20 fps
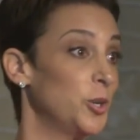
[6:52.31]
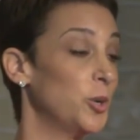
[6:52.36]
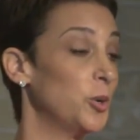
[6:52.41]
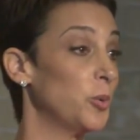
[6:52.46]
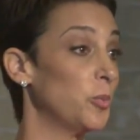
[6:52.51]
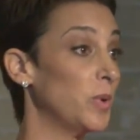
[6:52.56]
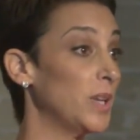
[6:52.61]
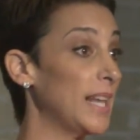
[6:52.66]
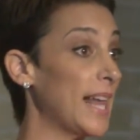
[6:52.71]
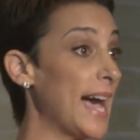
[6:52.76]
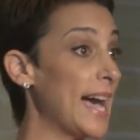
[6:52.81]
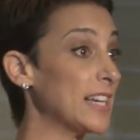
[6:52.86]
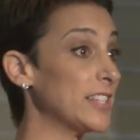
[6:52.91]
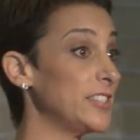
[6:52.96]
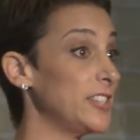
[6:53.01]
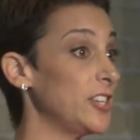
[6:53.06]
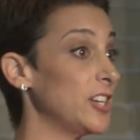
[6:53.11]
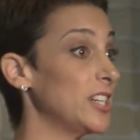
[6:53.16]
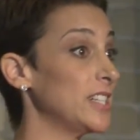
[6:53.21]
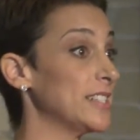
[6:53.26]

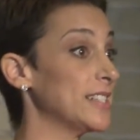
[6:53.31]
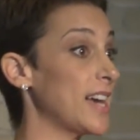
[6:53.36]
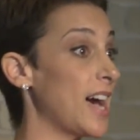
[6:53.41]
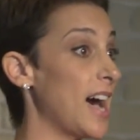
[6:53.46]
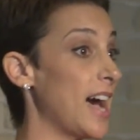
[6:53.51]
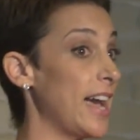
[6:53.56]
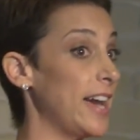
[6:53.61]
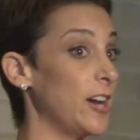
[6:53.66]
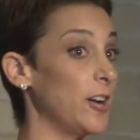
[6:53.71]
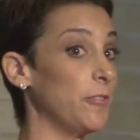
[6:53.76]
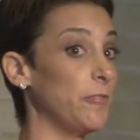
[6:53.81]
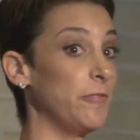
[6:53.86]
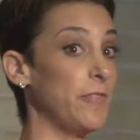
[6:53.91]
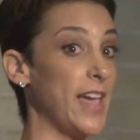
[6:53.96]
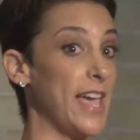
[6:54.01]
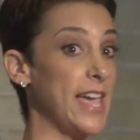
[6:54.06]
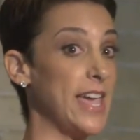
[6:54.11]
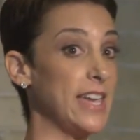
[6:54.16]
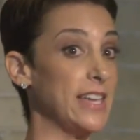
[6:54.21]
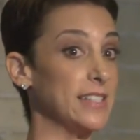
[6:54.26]
Relax your entire
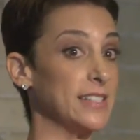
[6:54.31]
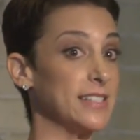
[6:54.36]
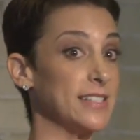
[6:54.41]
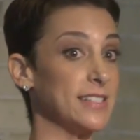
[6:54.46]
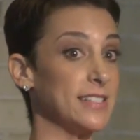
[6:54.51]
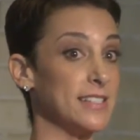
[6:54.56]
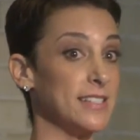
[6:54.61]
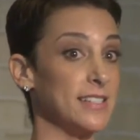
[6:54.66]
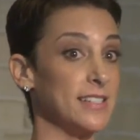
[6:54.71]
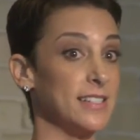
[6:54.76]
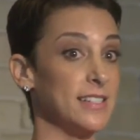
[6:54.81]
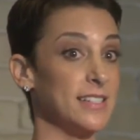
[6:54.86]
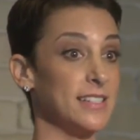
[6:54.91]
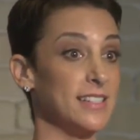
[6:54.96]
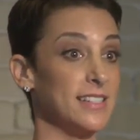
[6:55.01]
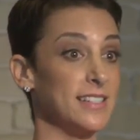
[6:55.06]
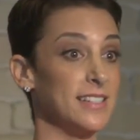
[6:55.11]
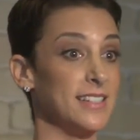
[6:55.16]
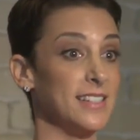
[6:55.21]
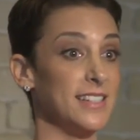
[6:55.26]
face,
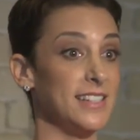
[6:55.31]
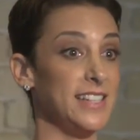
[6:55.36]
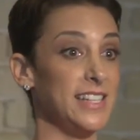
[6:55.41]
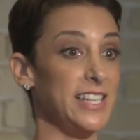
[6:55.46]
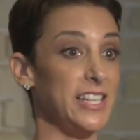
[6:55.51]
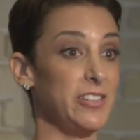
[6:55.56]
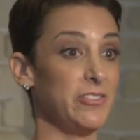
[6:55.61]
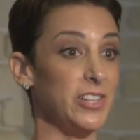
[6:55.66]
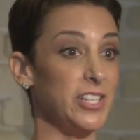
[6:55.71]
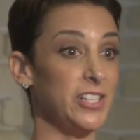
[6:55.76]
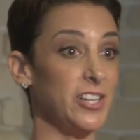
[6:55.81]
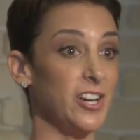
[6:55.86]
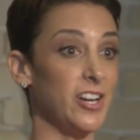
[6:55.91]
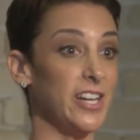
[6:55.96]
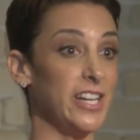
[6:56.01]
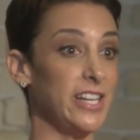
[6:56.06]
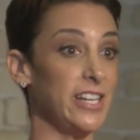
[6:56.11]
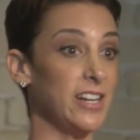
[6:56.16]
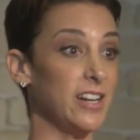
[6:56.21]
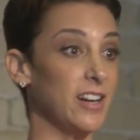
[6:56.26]
even your
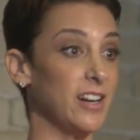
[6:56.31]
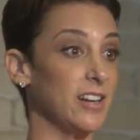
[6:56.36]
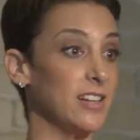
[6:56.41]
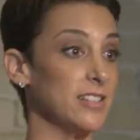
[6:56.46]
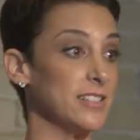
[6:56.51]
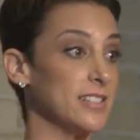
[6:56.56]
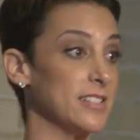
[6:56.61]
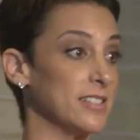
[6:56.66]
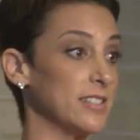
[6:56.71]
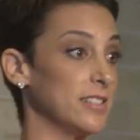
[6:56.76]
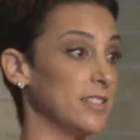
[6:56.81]
ears.